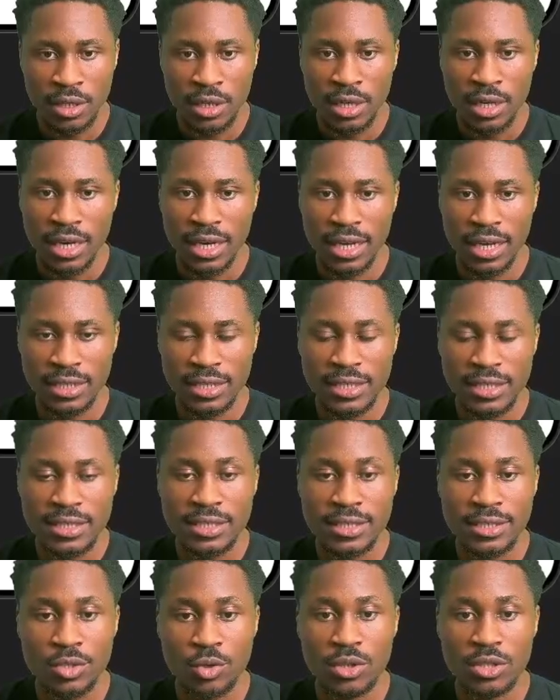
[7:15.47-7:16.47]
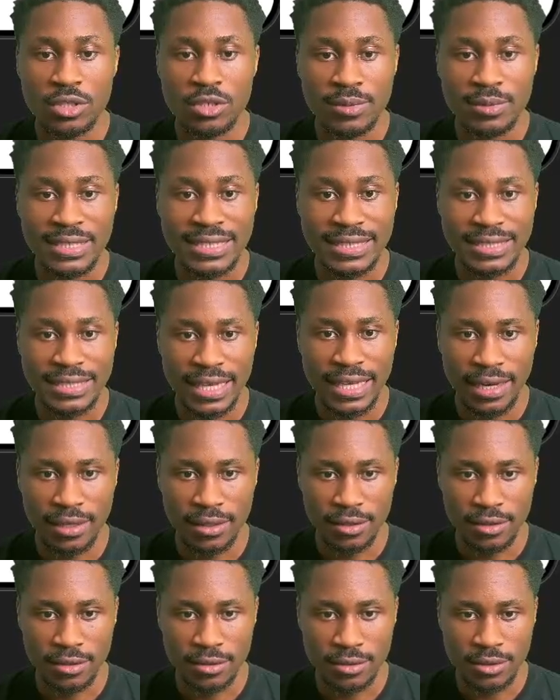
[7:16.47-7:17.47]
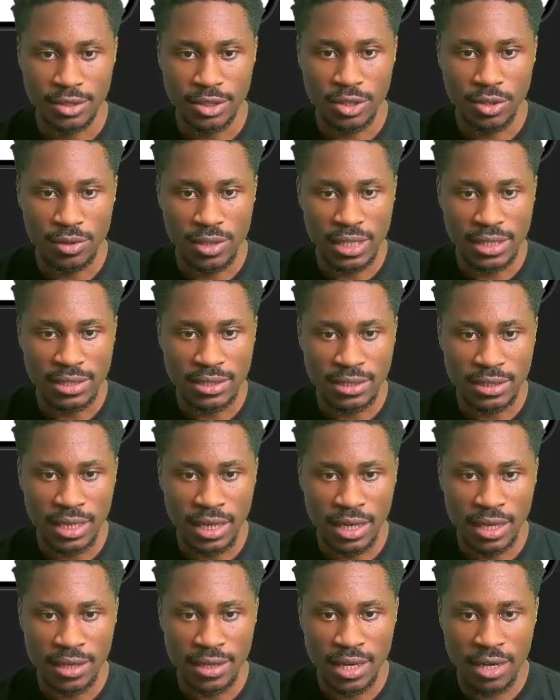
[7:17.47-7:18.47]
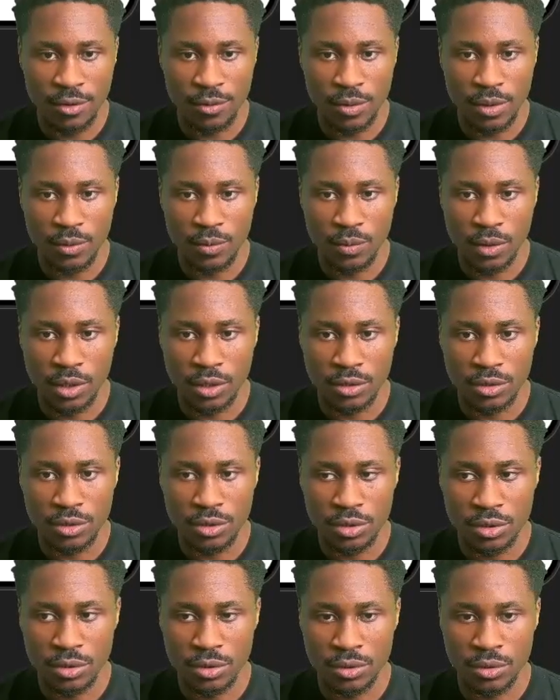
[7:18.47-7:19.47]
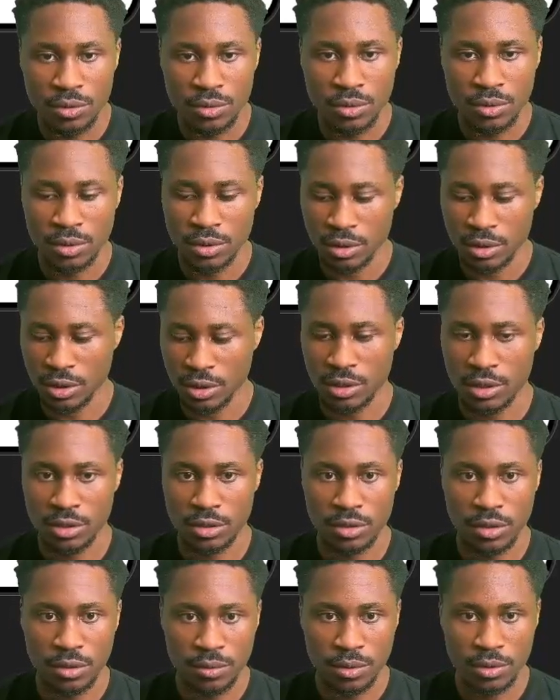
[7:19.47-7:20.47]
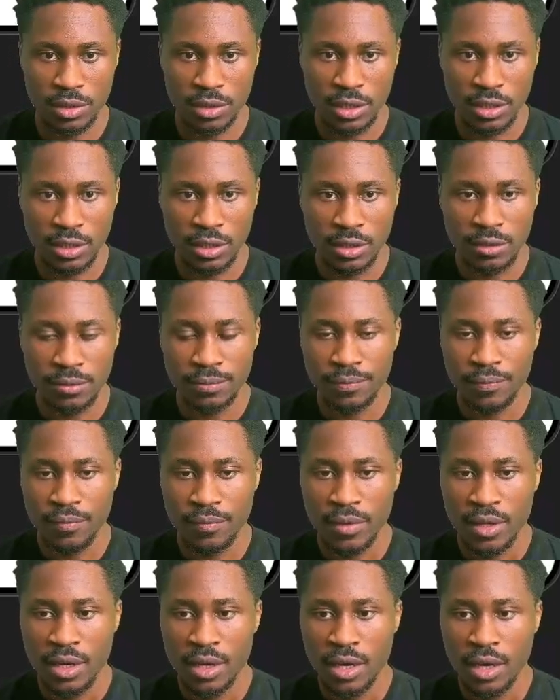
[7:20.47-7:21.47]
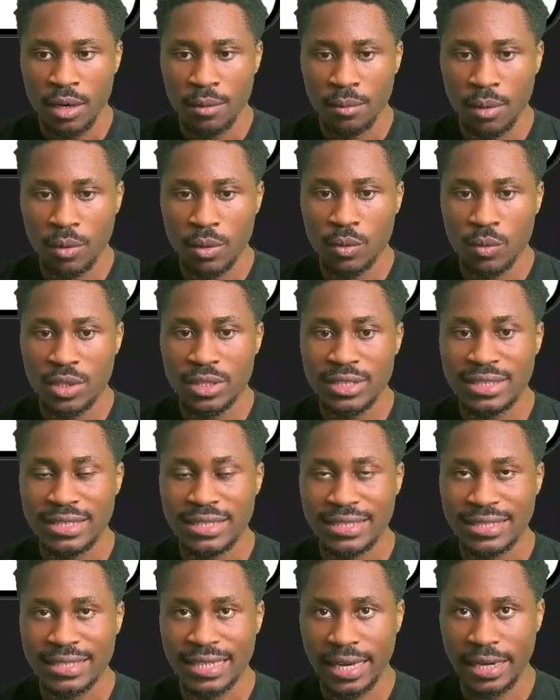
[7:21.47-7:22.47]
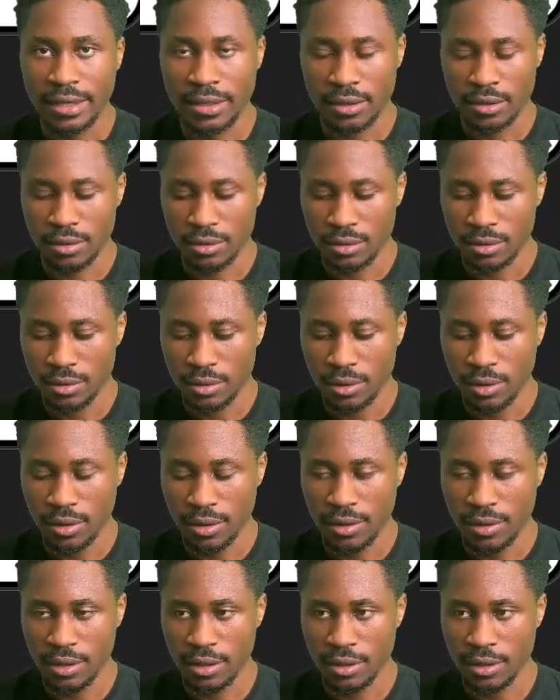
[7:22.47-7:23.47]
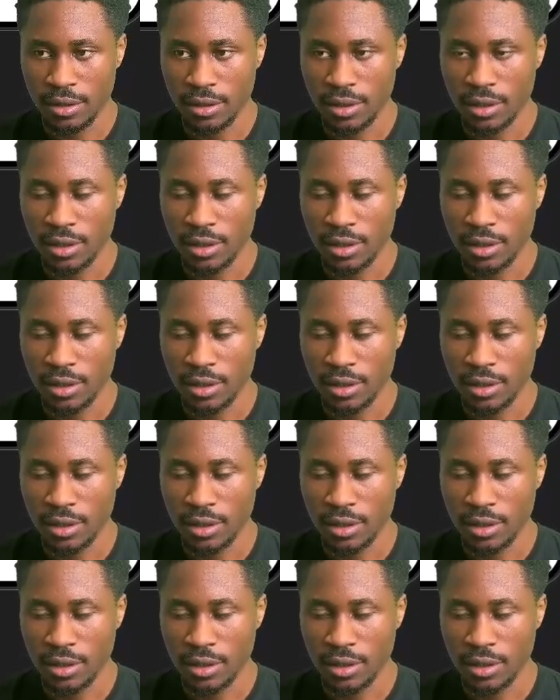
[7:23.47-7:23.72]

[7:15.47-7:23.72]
And this is going to be scale. So let's say that we want to, let's not rotate here, but we want to scale the